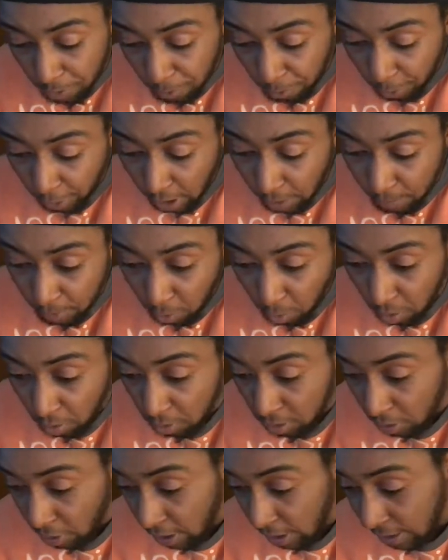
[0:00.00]
the frame and the wheels
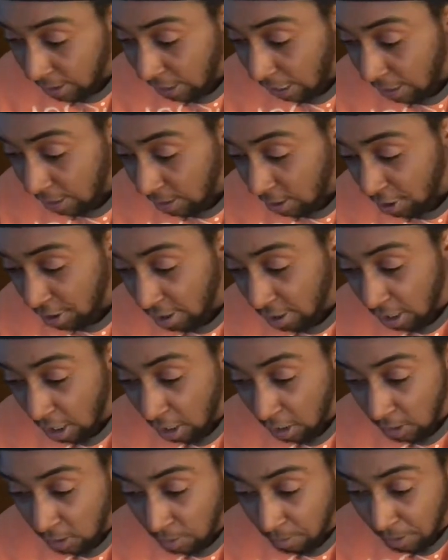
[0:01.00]
and all that's not necessarily a
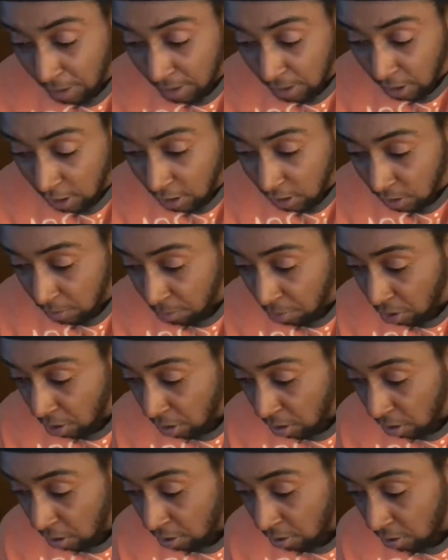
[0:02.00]
customization,
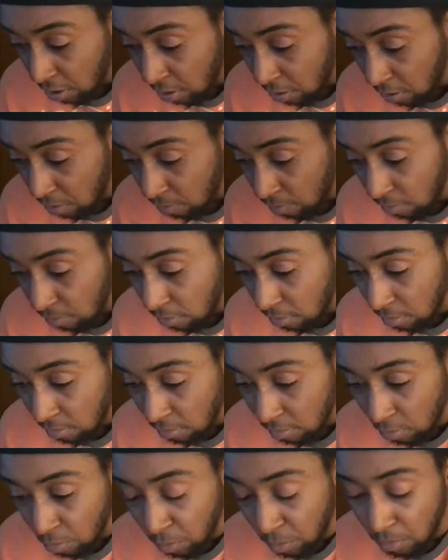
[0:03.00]
but they're
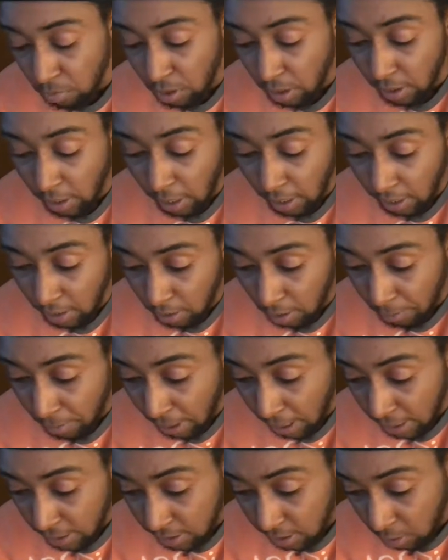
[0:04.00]
they're not at
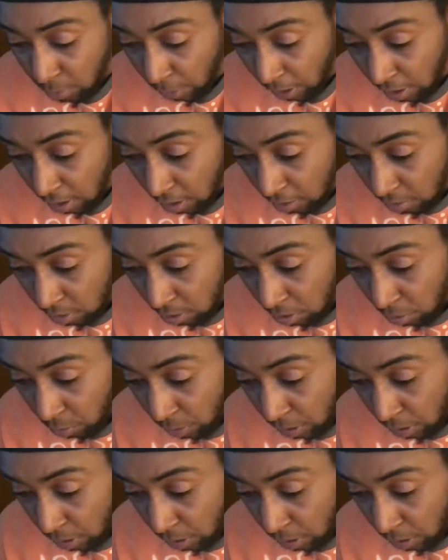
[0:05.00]
capacity right now to do